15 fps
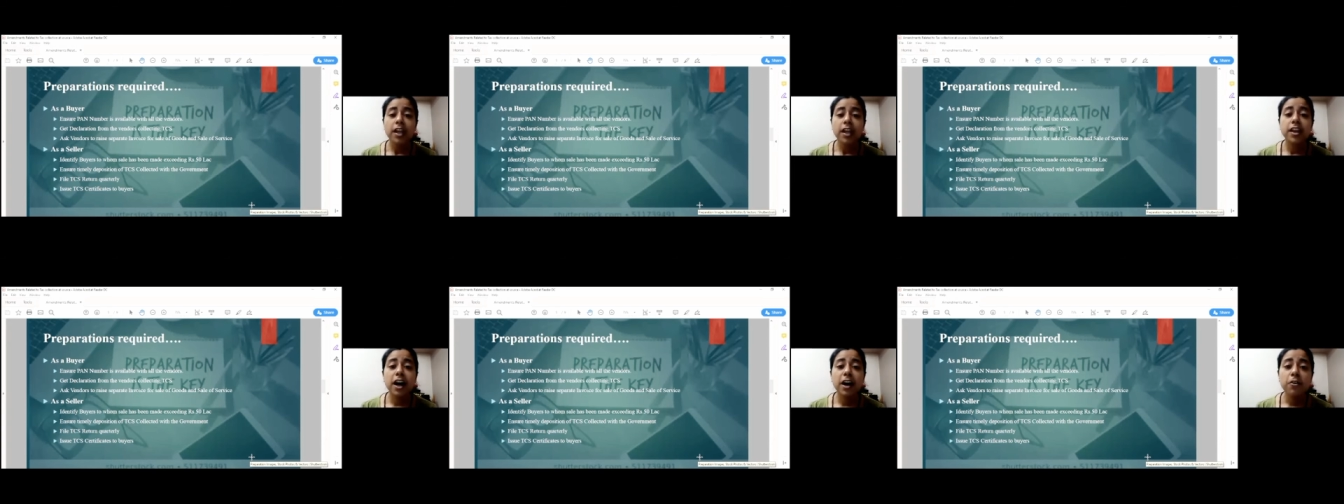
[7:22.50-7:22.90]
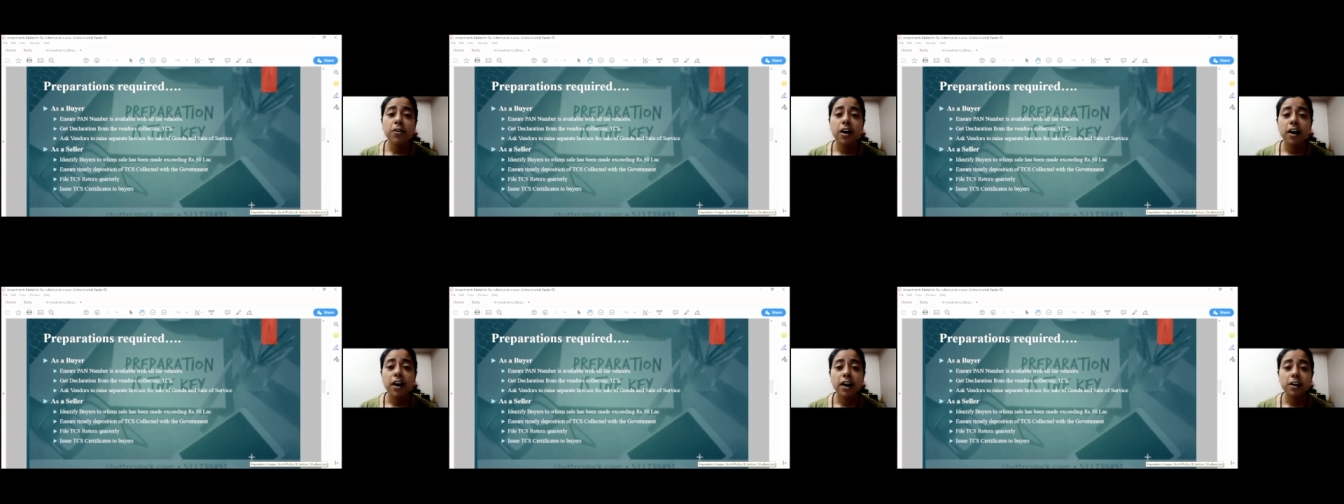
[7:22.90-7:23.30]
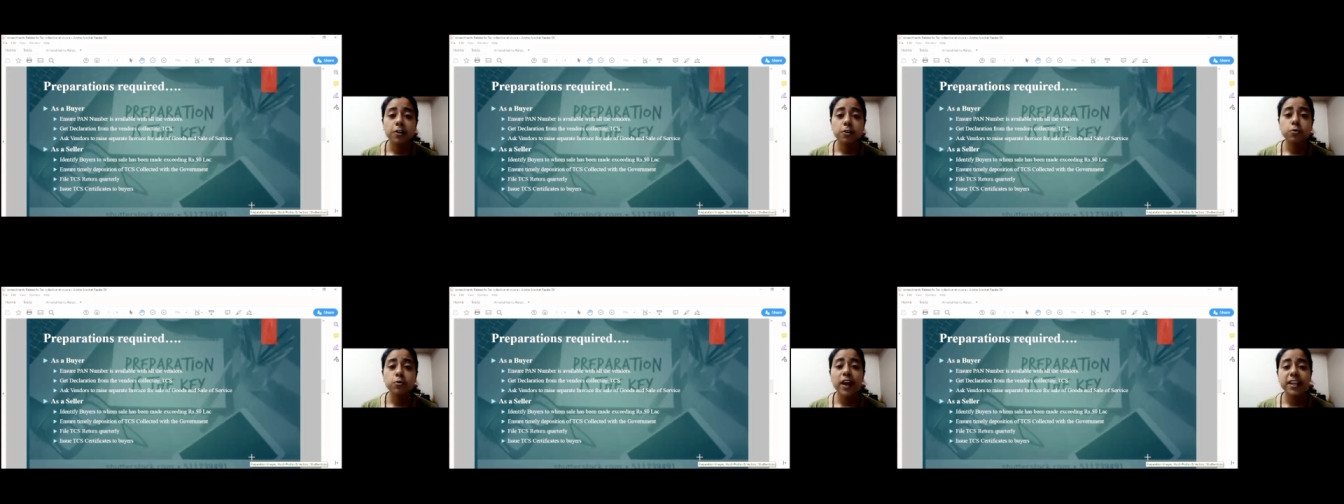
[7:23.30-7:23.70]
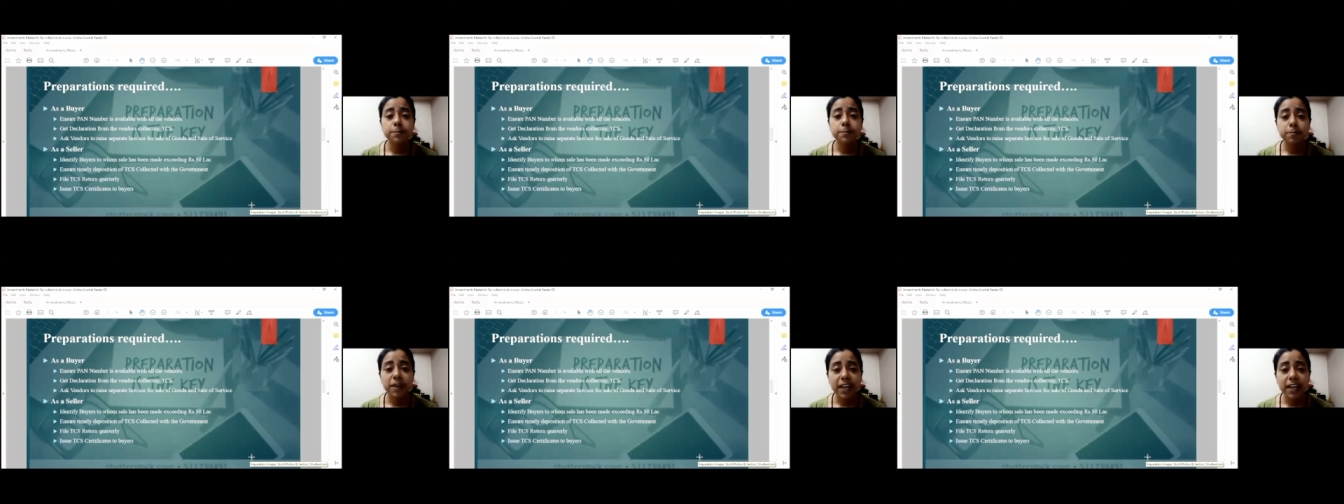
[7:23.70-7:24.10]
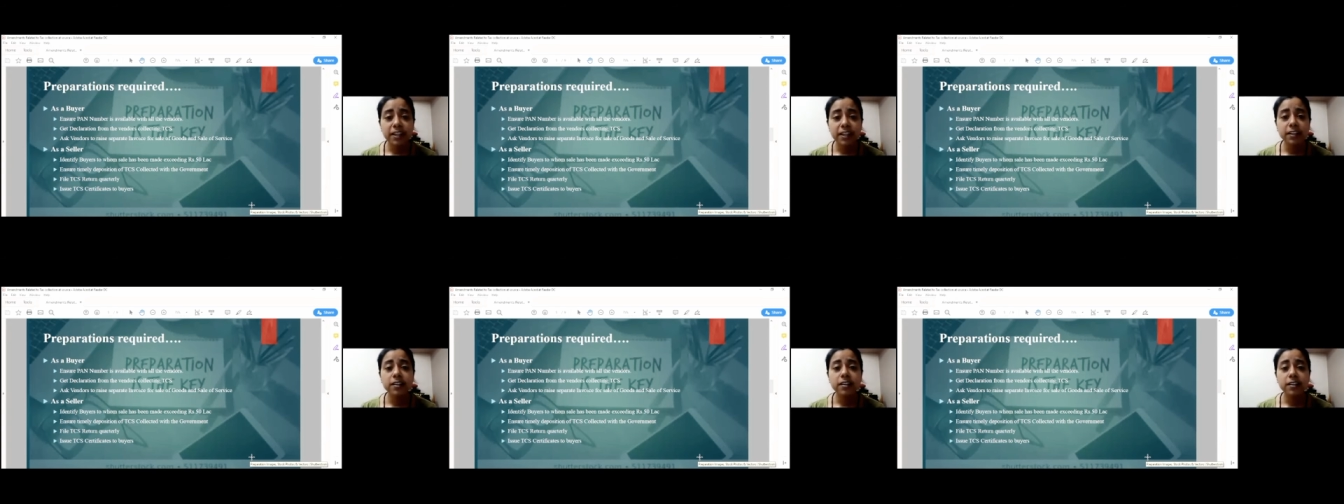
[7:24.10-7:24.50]
Now, uh, to
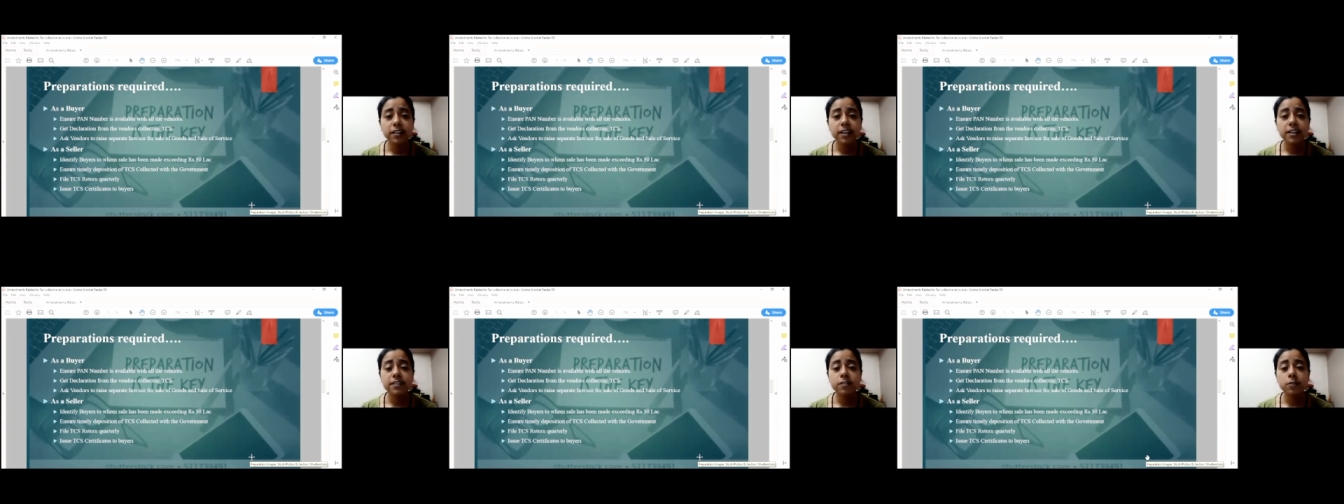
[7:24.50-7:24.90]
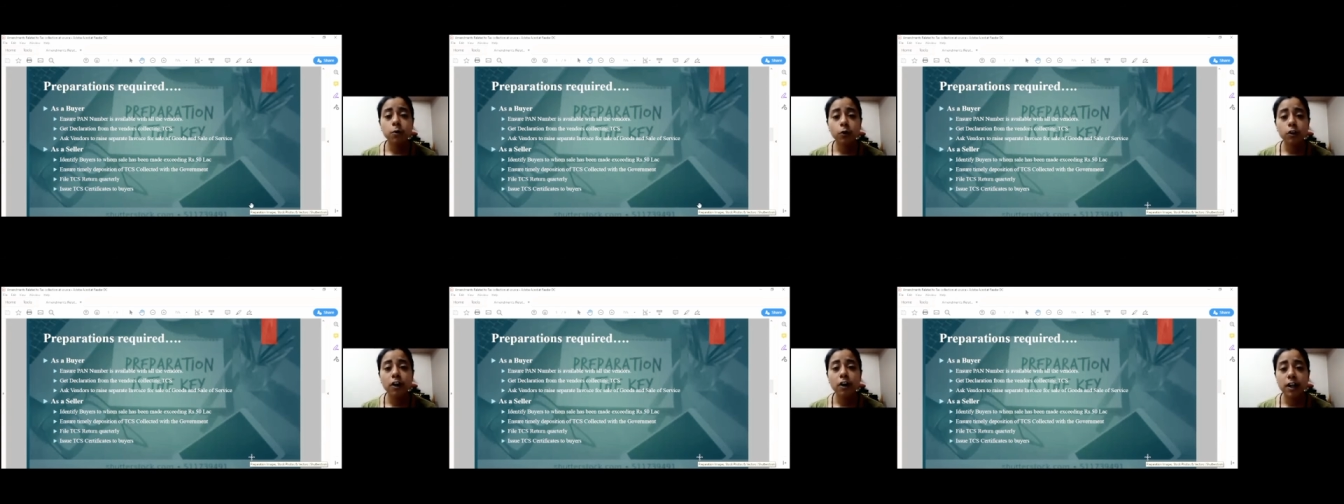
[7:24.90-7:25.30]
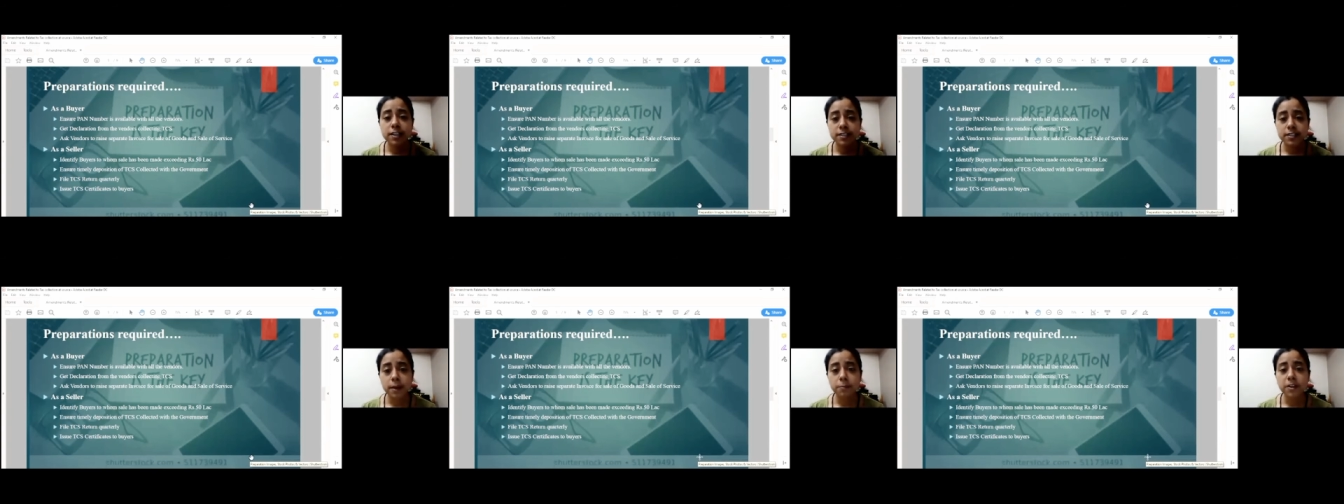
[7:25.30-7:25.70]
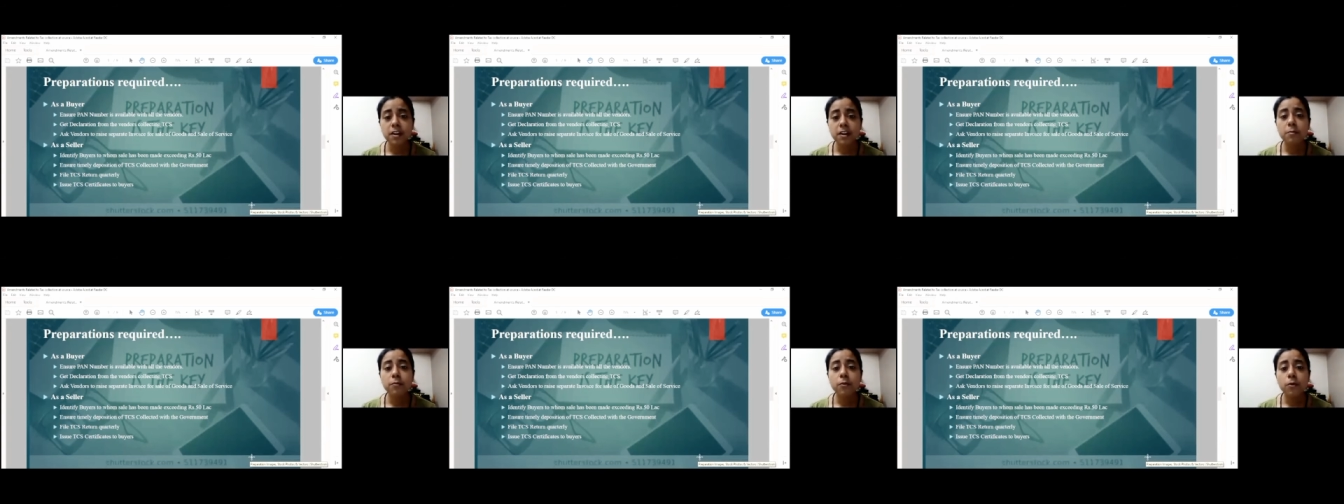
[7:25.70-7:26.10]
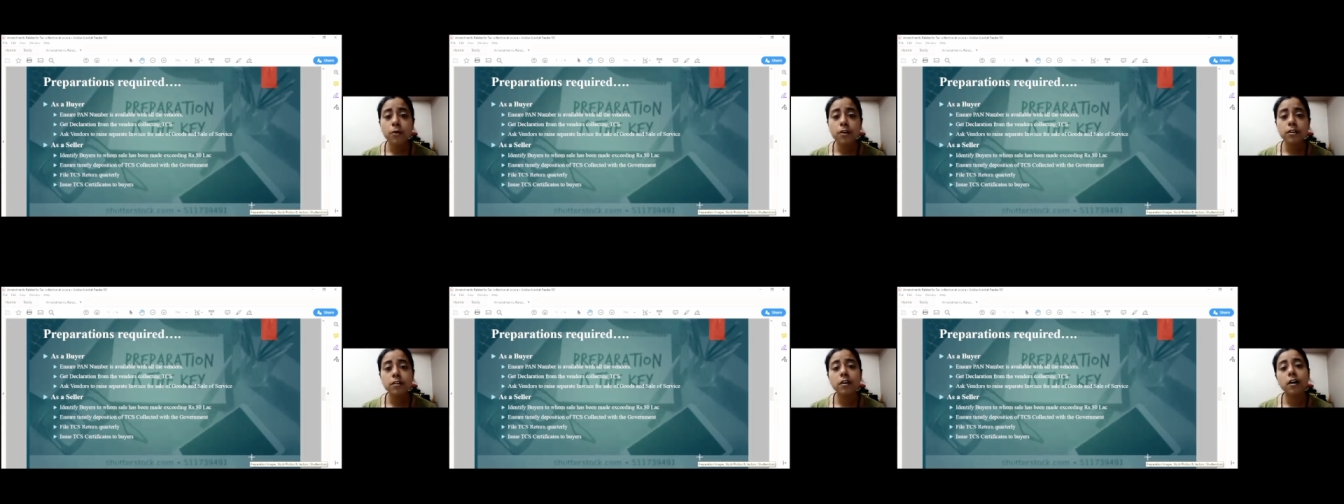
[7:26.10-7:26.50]
explain this whole concept in a
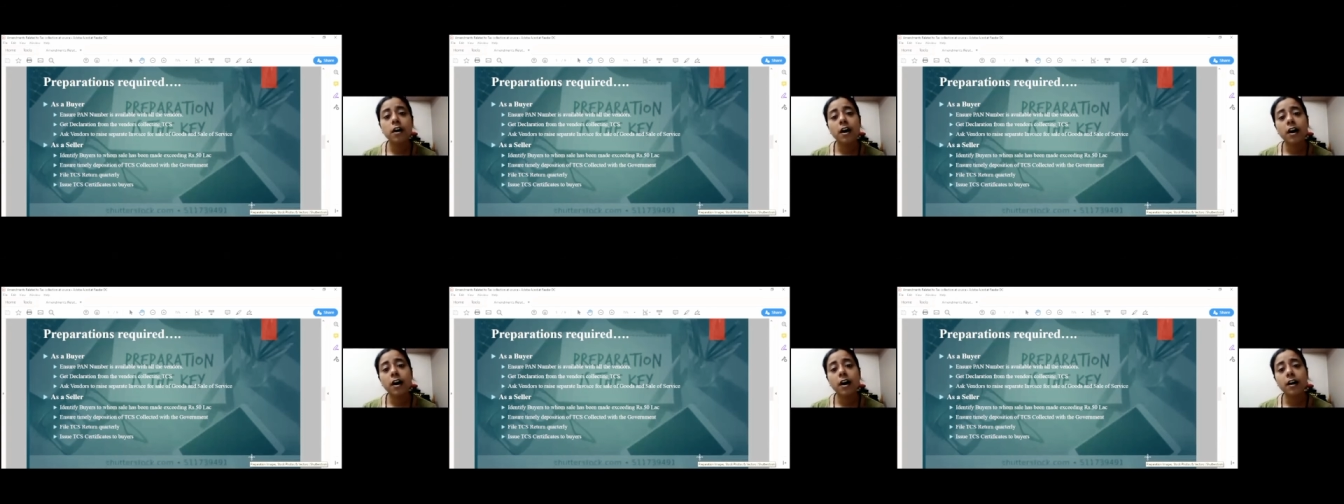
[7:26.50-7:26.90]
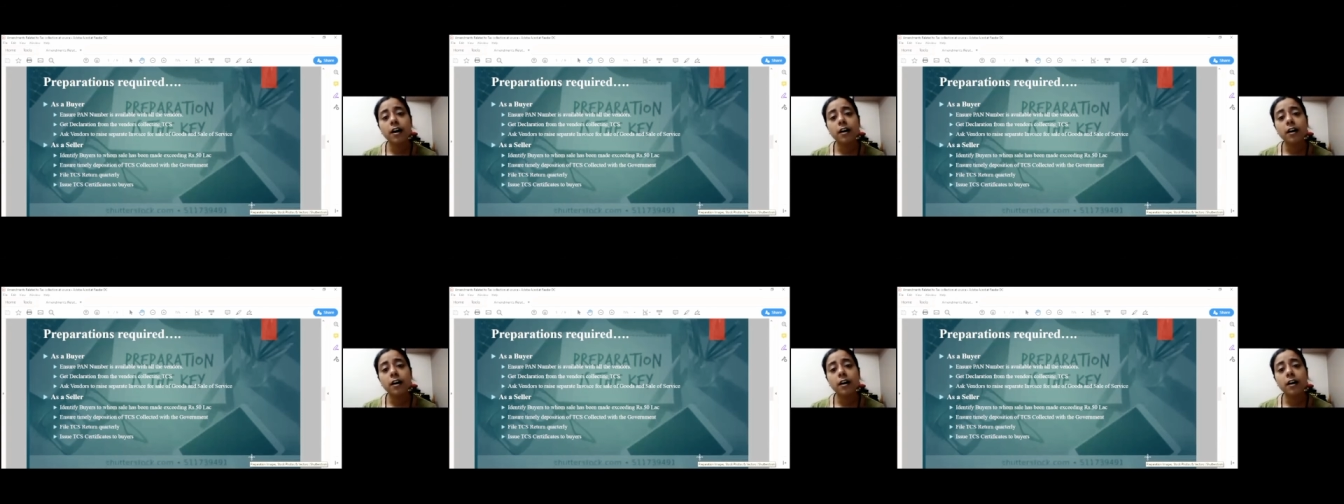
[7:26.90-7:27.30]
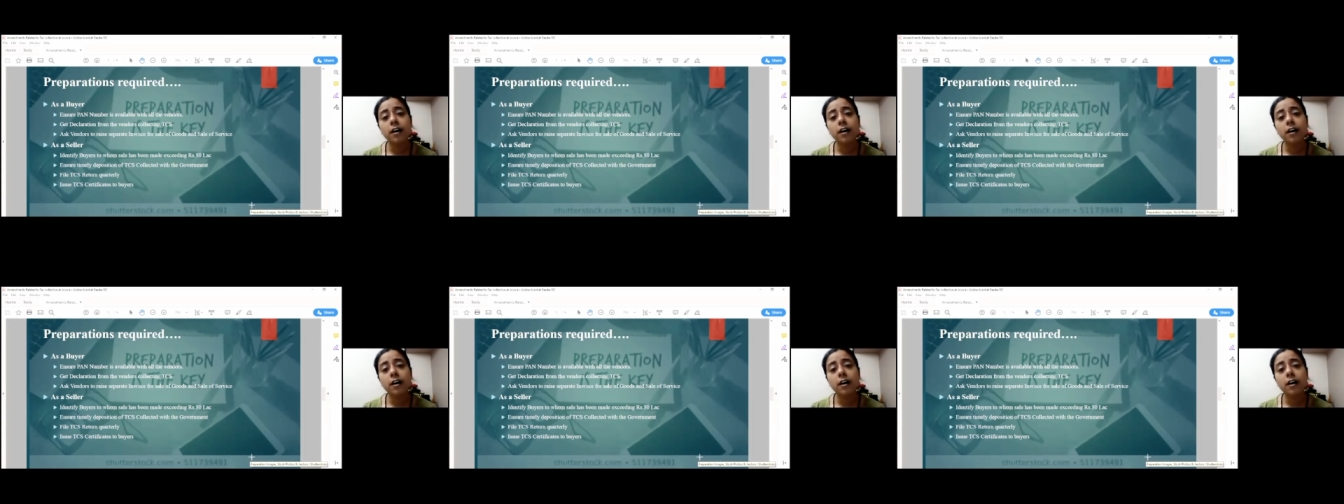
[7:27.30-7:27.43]
more uh,